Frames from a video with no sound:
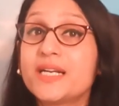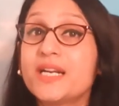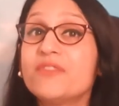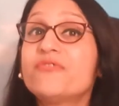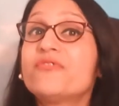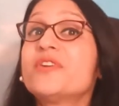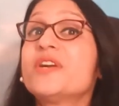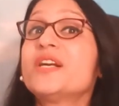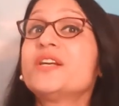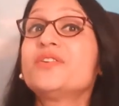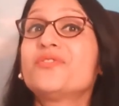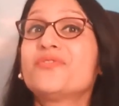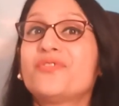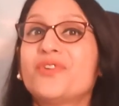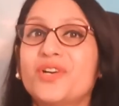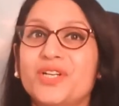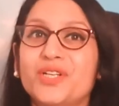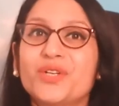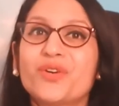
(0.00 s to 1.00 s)
different
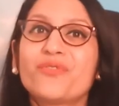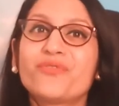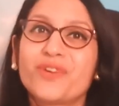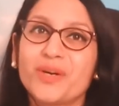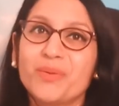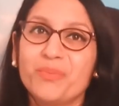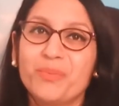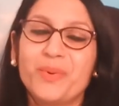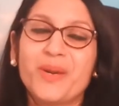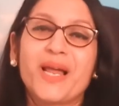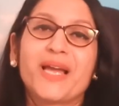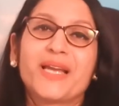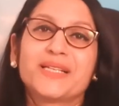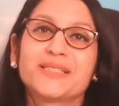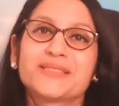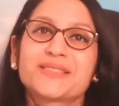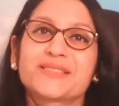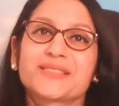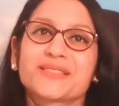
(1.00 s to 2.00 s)
world of
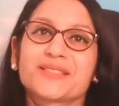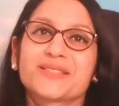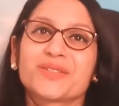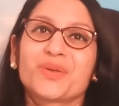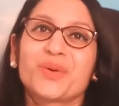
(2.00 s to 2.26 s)
compliance.